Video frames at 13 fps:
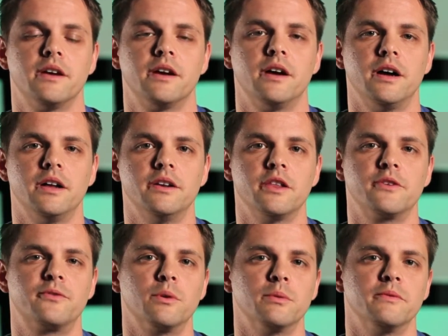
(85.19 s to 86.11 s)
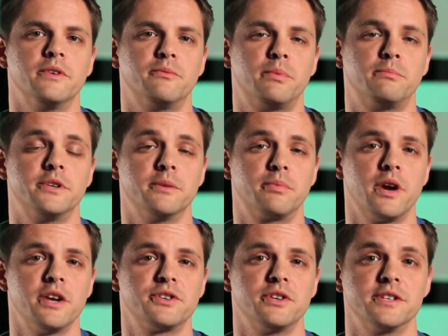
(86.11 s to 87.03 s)
Another form of
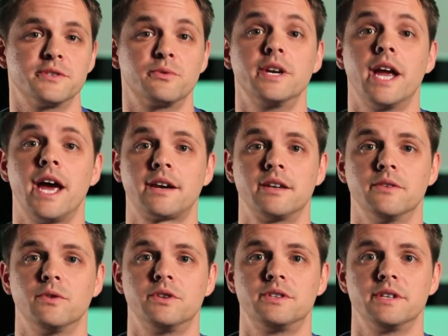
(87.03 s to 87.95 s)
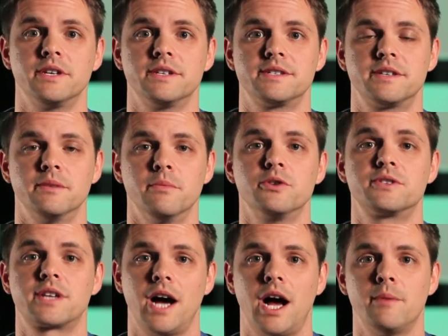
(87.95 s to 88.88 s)
depression is reactive, which is the
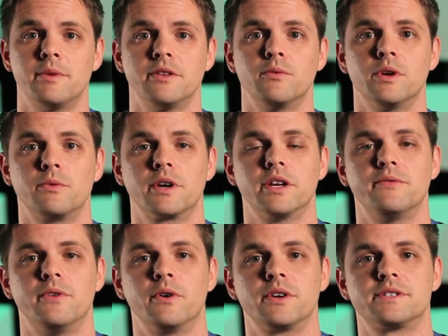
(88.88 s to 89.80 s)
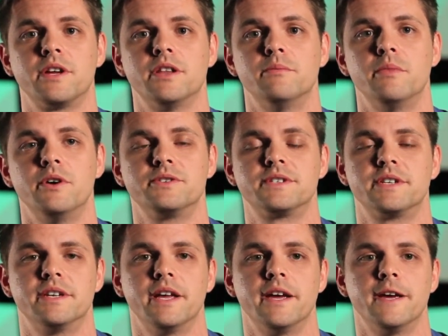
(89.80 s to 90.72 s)
most common and the one we're going to focus on the most
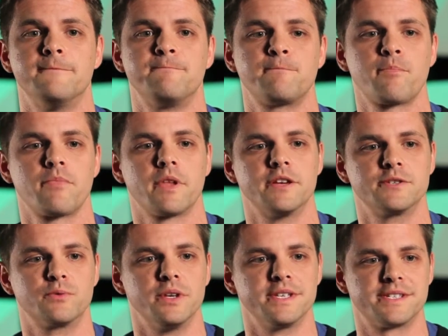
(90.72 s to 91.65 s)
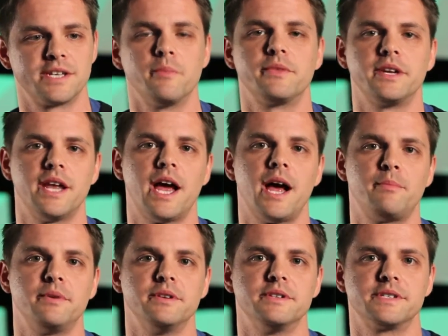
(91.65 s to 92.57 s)
today, is when something
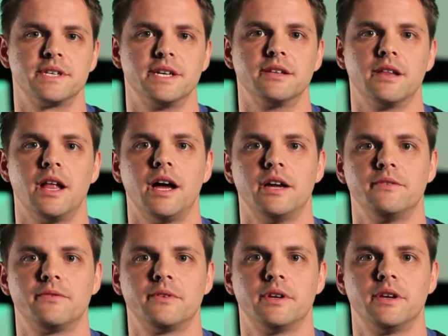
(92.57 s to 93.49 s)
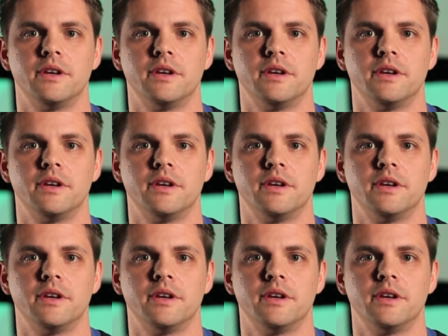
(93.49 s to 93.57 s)
happens in life.